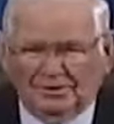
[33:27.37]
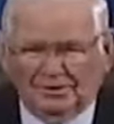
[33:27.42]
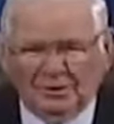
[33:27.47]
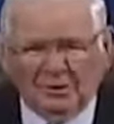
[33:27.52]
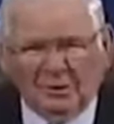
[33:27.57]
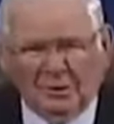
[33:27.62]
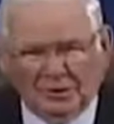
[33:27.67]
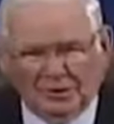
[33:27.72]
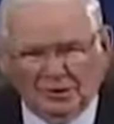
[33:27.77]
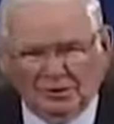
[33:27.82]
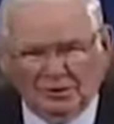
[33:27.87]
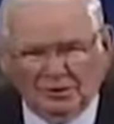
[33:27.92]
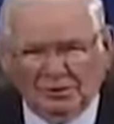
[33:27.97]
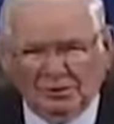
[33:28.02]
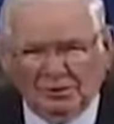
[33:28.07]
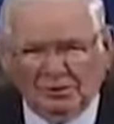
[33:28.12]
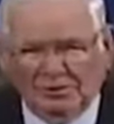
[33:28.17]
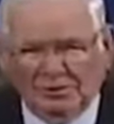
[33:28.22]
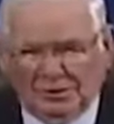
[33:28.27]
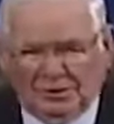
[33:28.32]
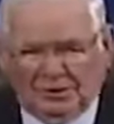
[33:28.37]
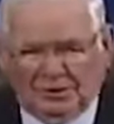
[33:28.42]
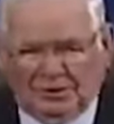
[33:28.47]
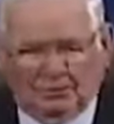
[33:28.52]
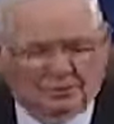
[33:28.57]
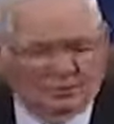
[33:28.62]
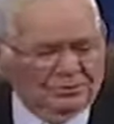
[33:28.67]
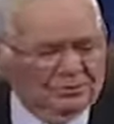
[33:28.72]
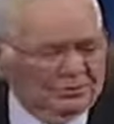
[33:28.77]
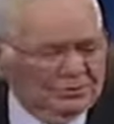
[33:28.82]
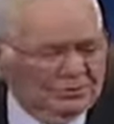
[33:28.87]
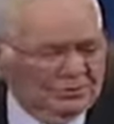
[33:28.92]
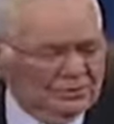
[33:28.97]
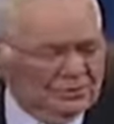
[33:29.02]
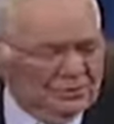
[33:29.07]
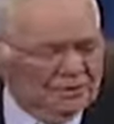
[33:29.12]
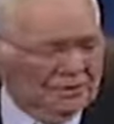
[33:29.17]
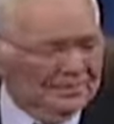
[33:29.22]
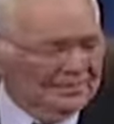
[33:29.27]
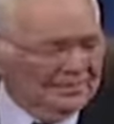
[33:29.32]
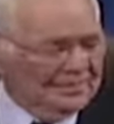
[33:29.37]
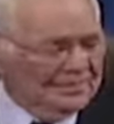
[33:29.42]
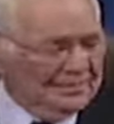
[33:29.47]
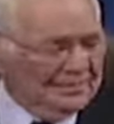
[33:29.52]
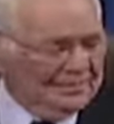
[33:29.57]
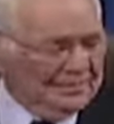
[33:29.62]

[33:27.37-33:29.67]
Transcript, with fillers: you have a question, you share it. Once you do that,